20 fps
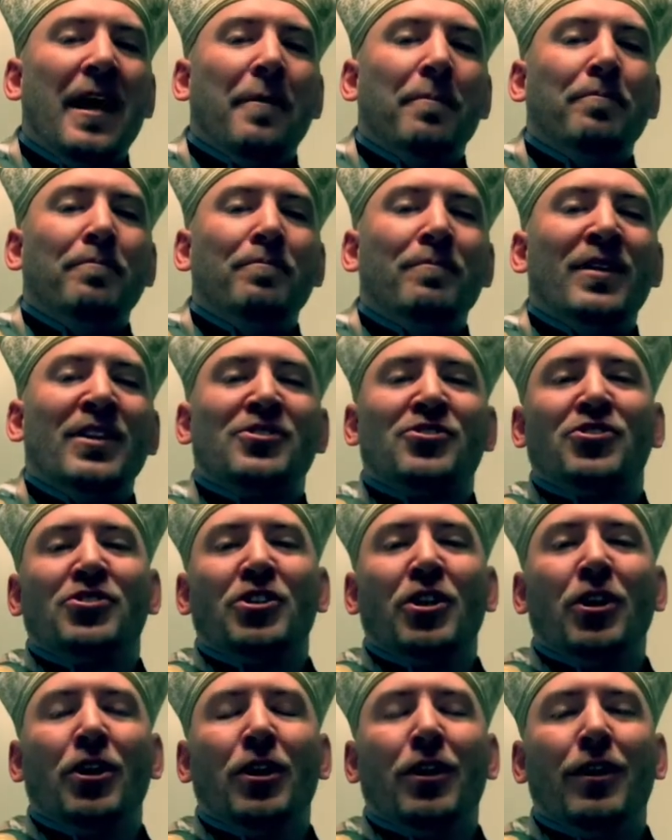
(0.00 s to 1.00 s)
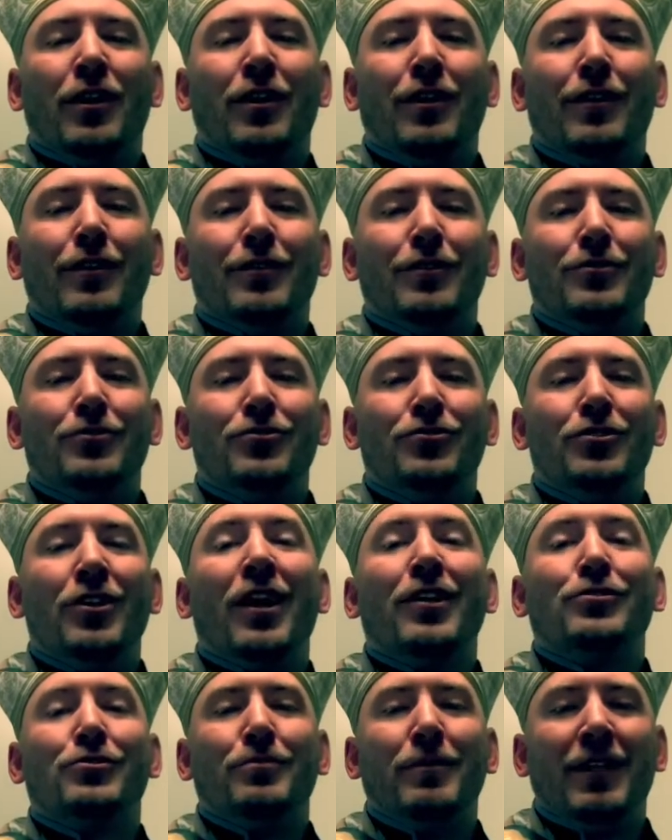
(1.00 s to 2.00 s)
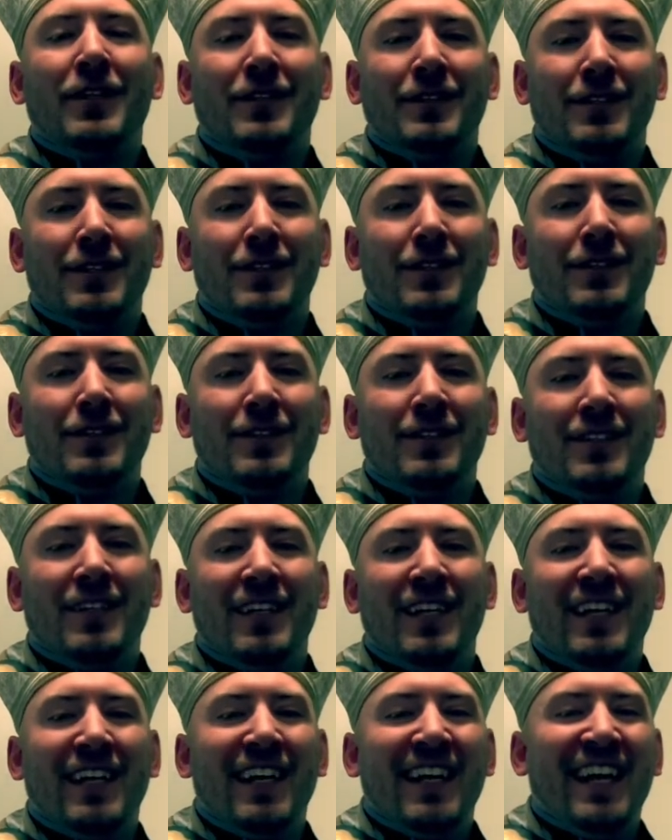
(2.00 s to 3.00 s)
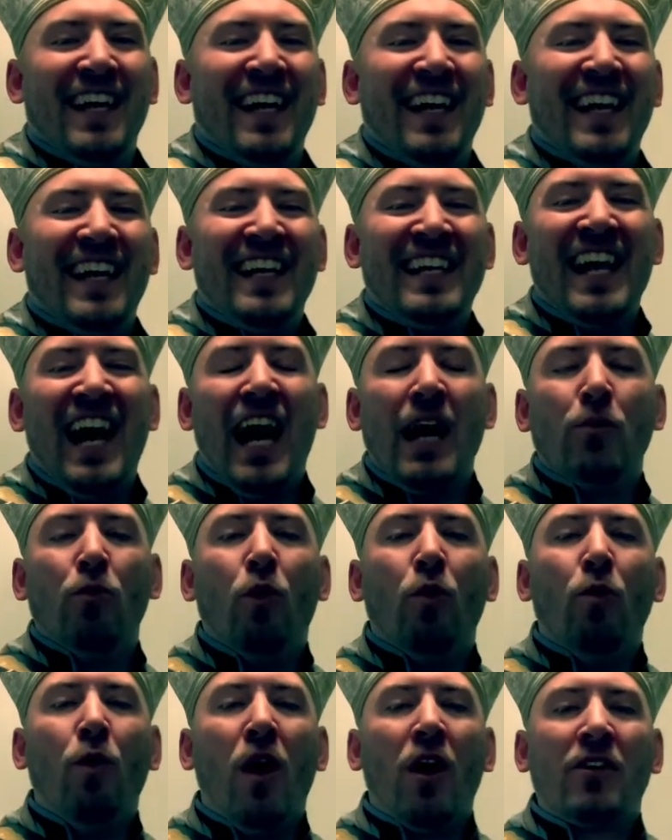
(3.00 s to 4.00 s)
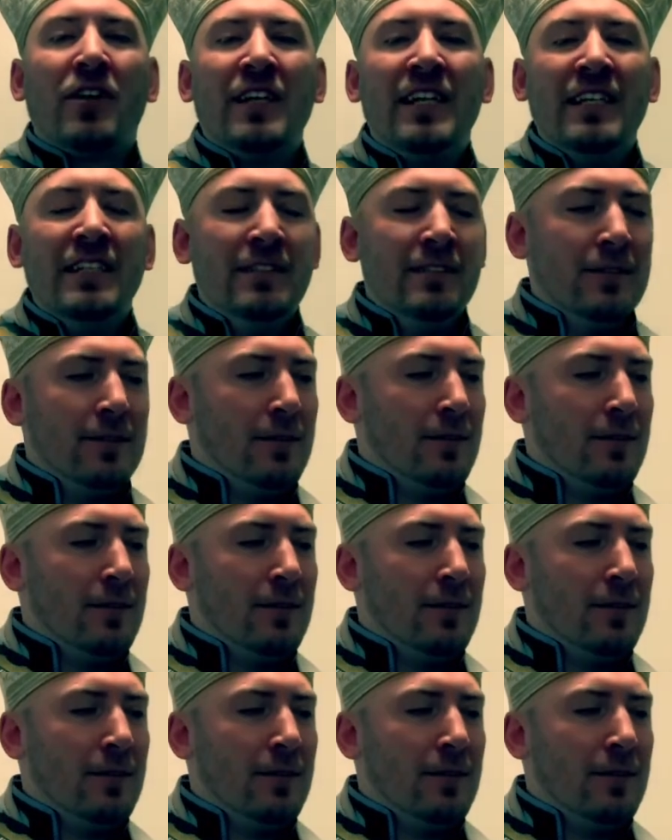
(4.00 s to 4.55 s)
Mr. Judgment. And I will walk in